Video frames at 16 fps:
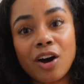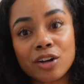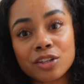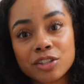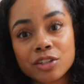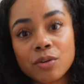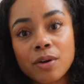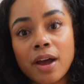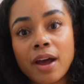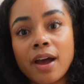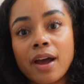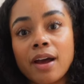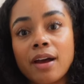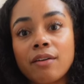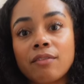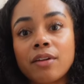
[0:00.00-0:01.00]
also
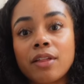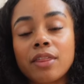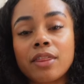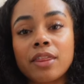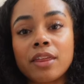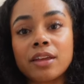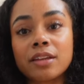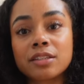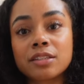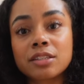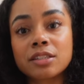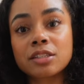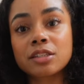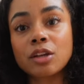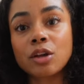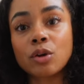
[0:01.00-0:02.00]
have
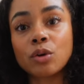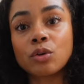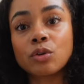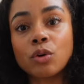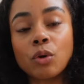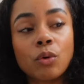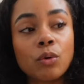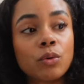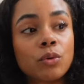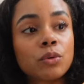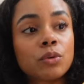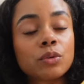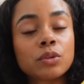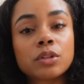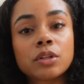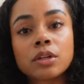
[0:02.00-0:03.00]
this
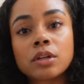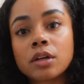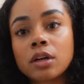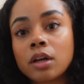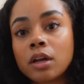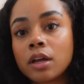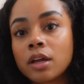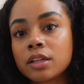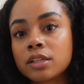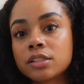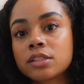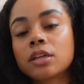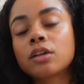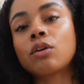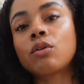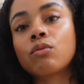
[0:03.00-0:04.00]
gold, it's like